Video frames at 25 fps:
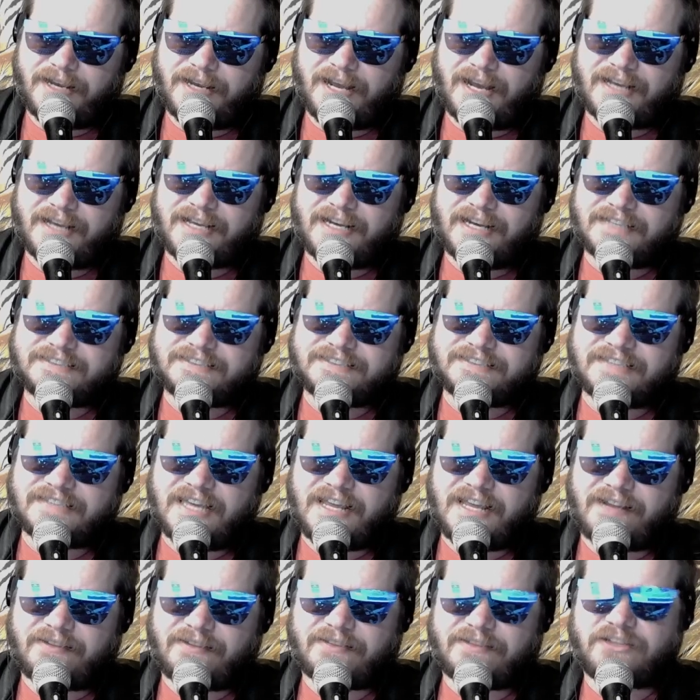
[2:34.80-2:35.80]
I gotta
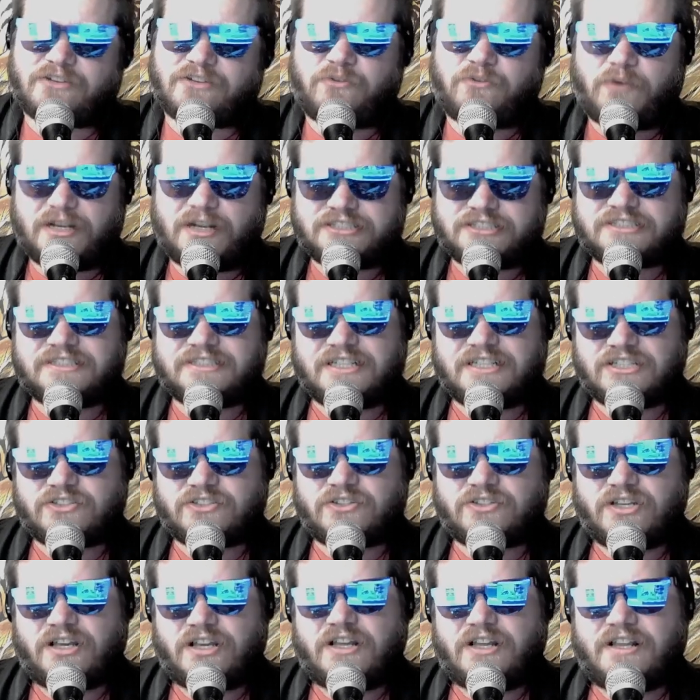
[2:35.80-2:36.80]
say, the question
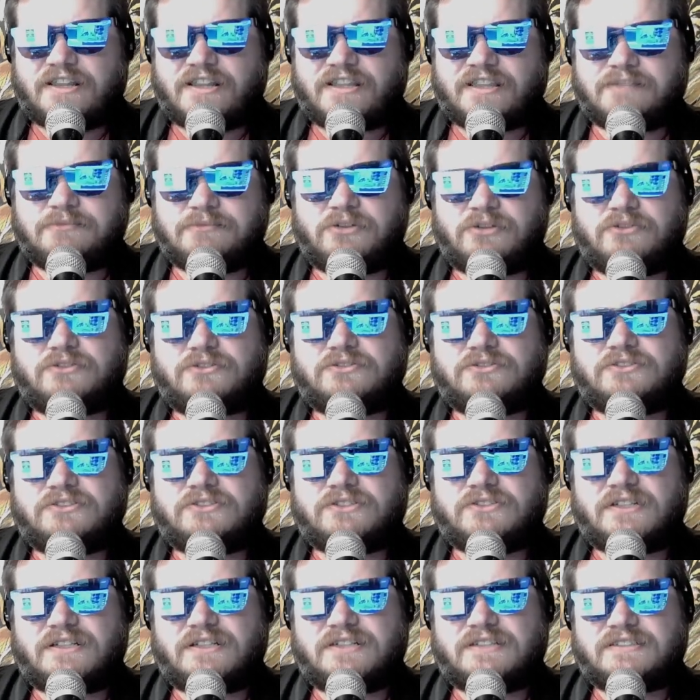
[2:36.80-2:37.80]
is, the
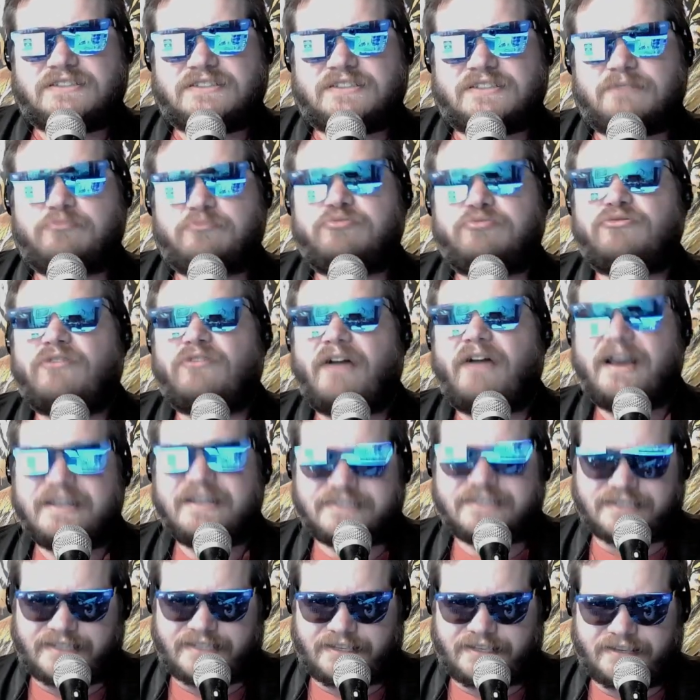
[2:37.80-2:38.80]
most
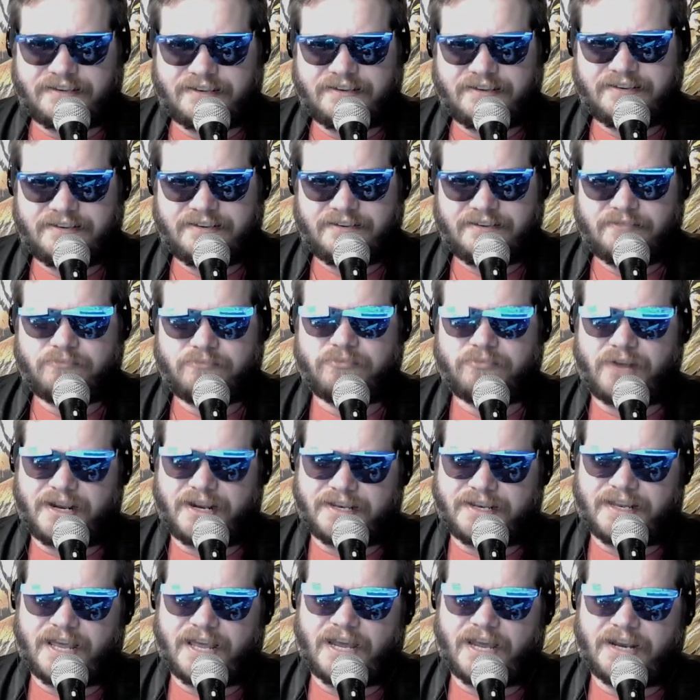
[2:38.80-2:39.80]
surprising
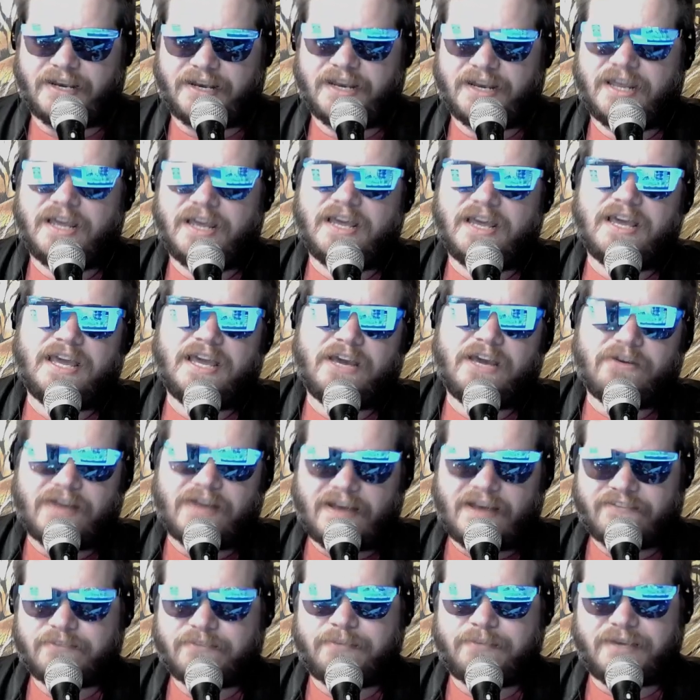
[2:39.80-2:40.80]
breakdown, it would
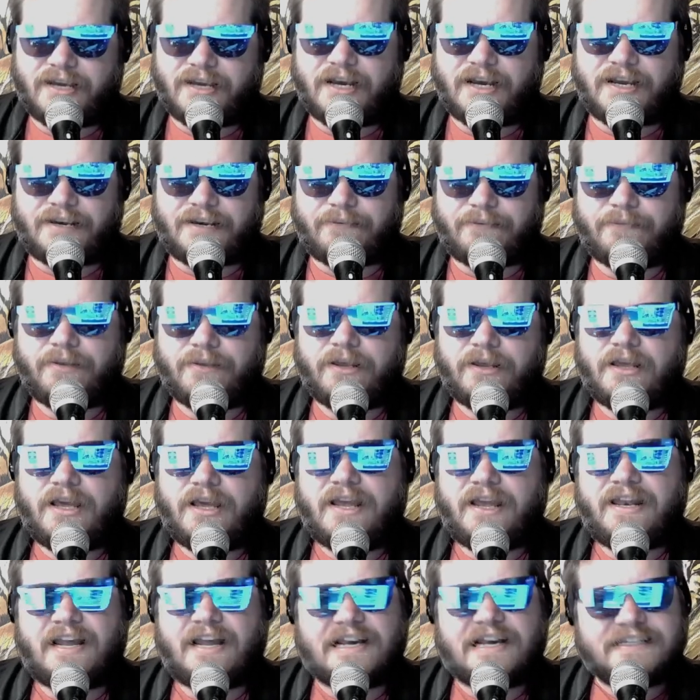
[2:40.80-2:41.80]
have to be Ein.
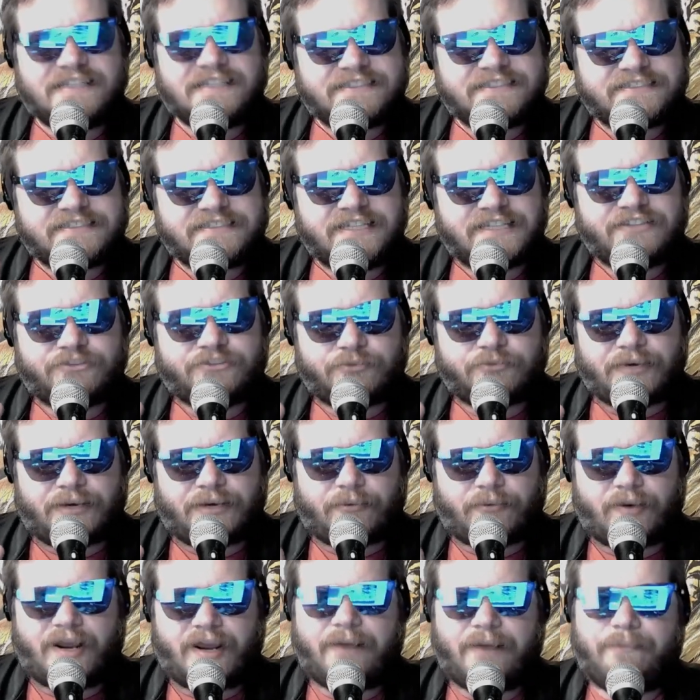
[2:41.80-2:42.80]
Now, I did say three,
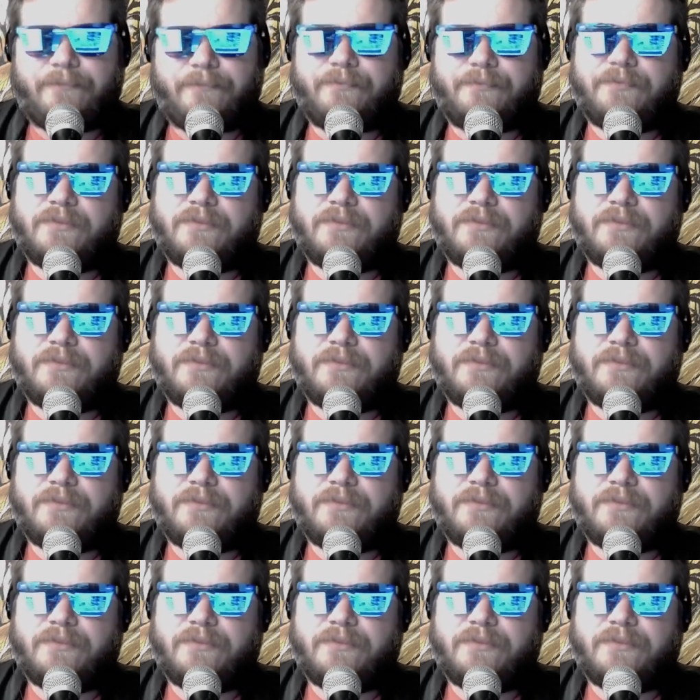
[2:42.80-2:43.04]
right?